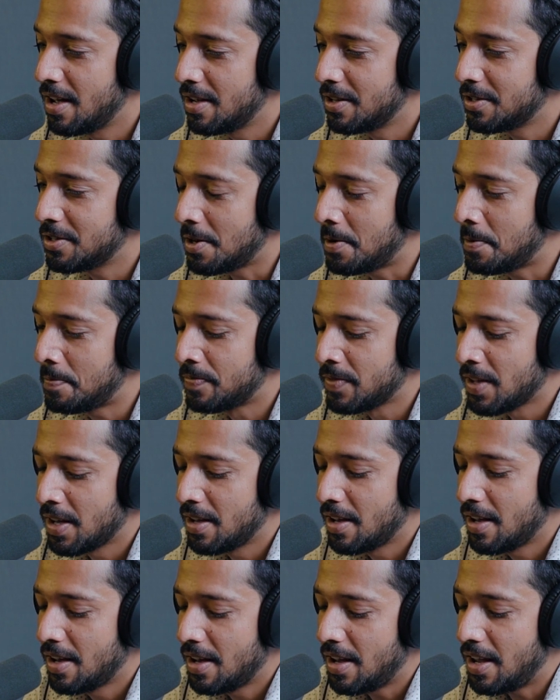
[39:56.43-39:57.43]
So
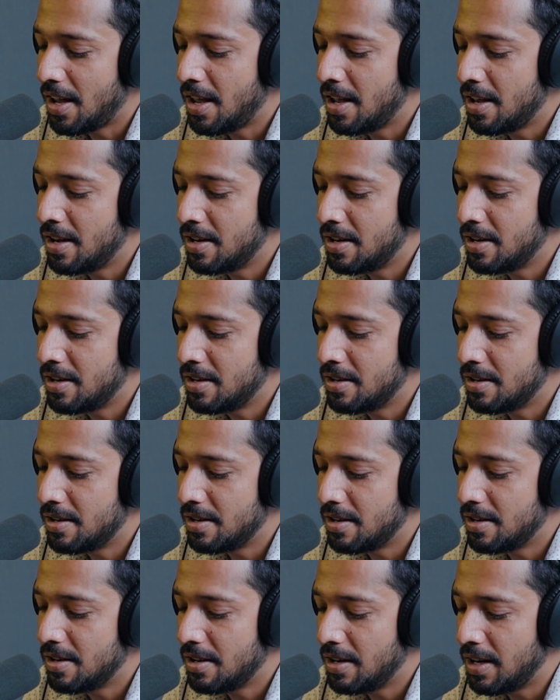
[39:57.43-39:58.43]
in,